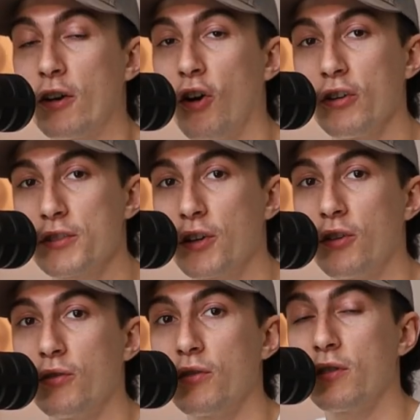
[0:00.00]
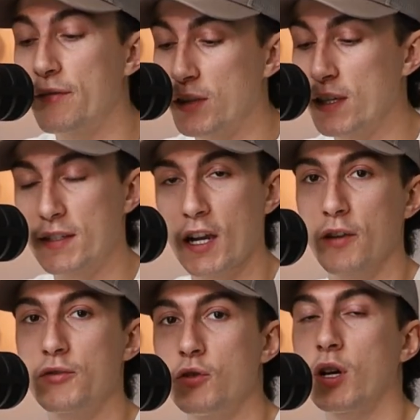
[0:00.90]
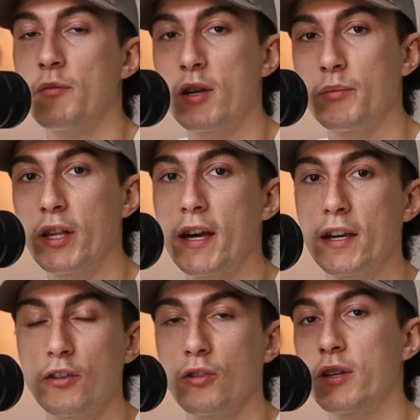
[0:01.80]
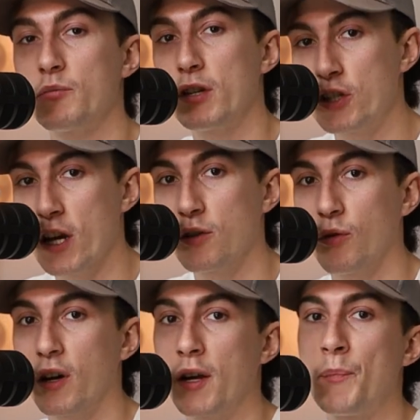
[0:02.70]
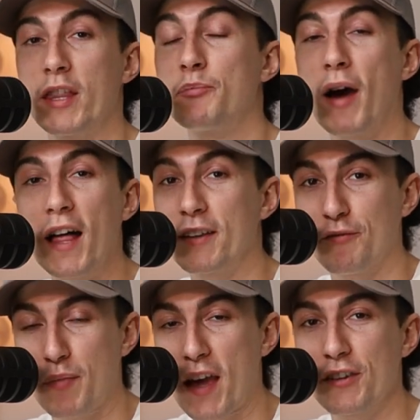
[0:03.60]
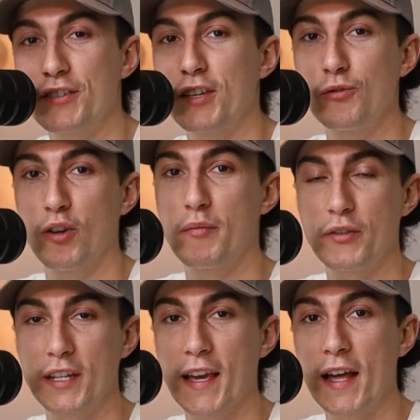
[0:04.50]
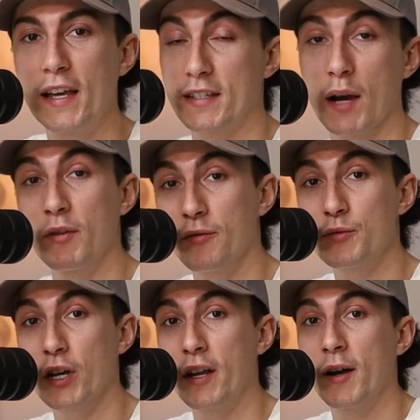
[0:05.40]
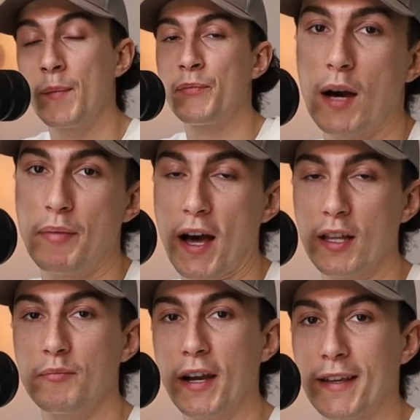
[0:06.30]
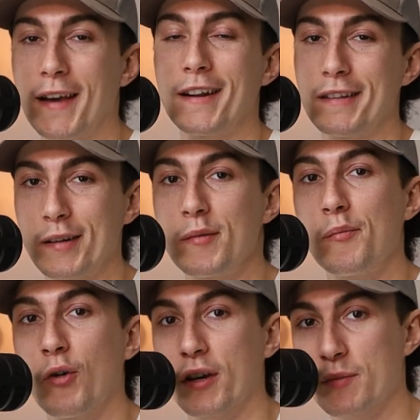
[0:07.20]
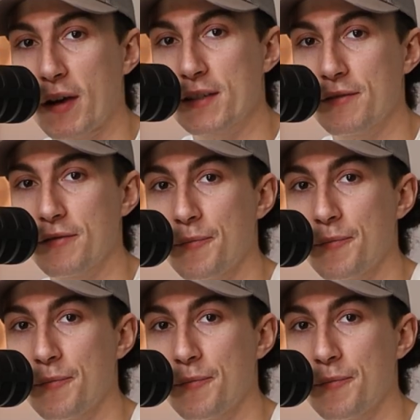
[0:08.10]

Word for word: And also if these tariffs do come into play in early to mid-January and the pallet of panels that you were about to get is coming from China, that pallet might get a little bit more expensive.